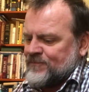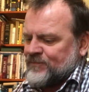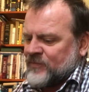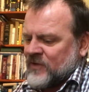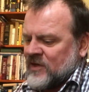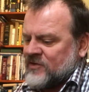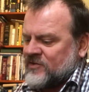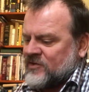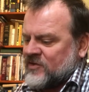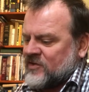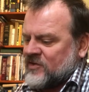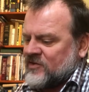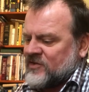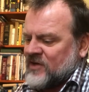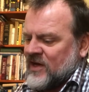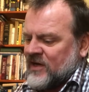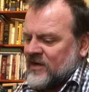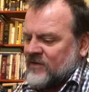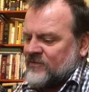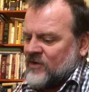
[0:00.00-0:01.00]
This is the
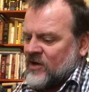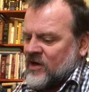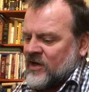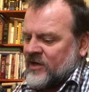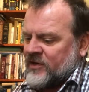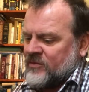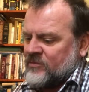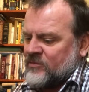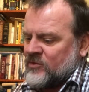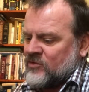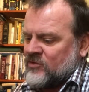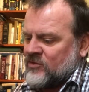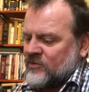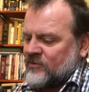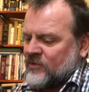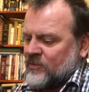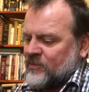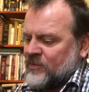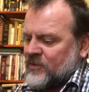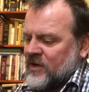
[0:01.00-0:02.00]
second volume, Music
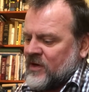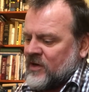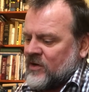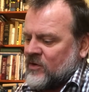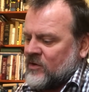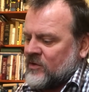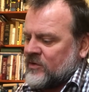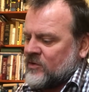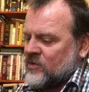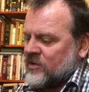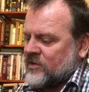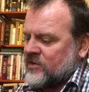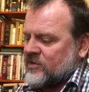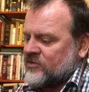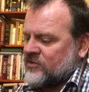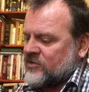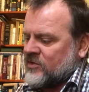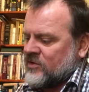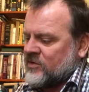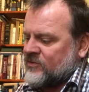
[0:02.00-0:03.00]
for Piano and
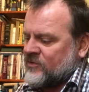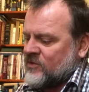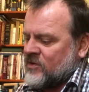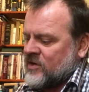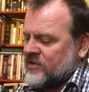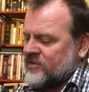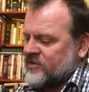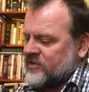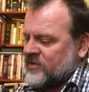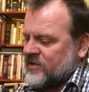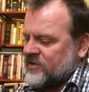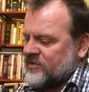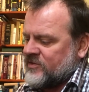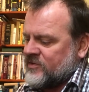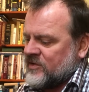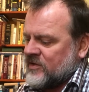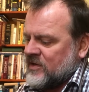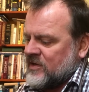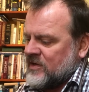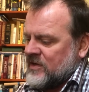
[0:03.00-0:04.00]
Orchestra, Franz
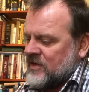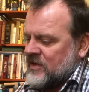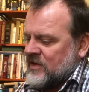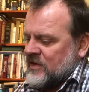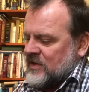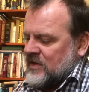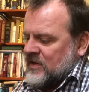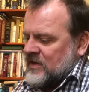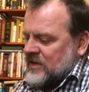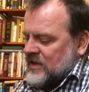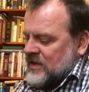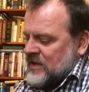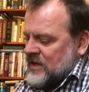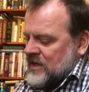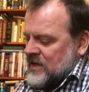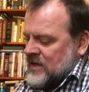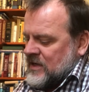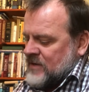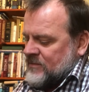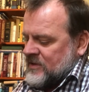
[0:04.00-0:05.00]
Liszt.
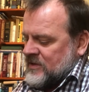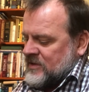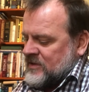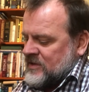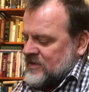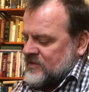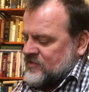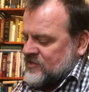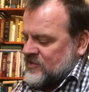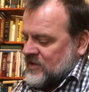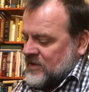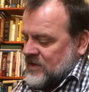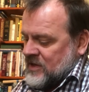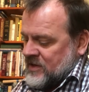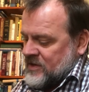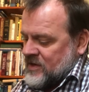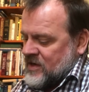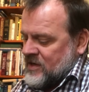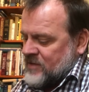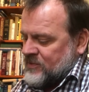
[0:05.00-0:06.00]
And this,
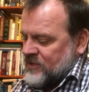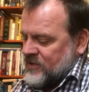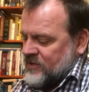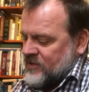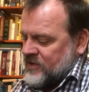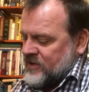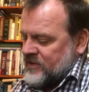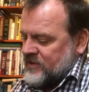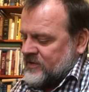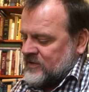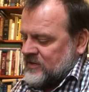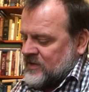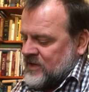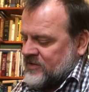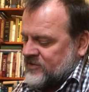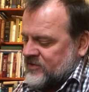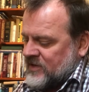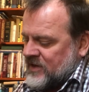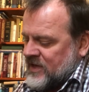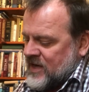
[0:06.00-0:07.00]
again, Hyperion,
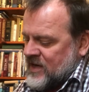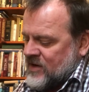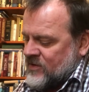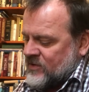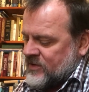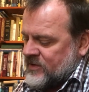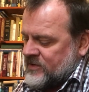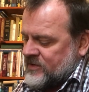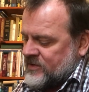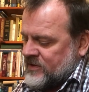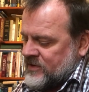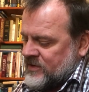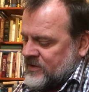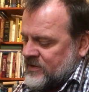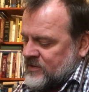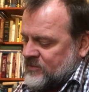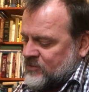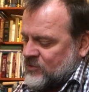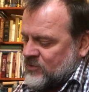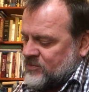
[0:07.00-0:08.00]
Leslie Howard
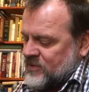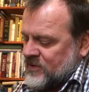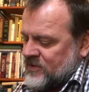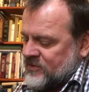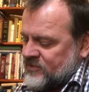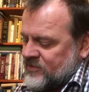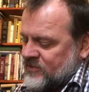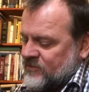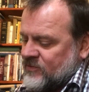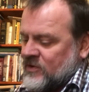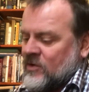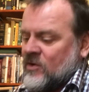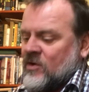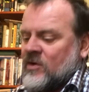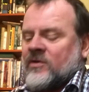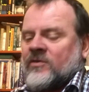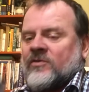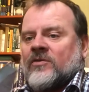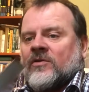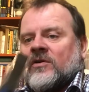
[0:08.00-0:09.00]
and the Budapest Symphony
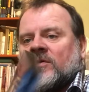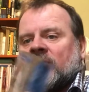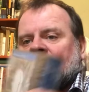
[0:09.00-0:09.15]
Orchestra.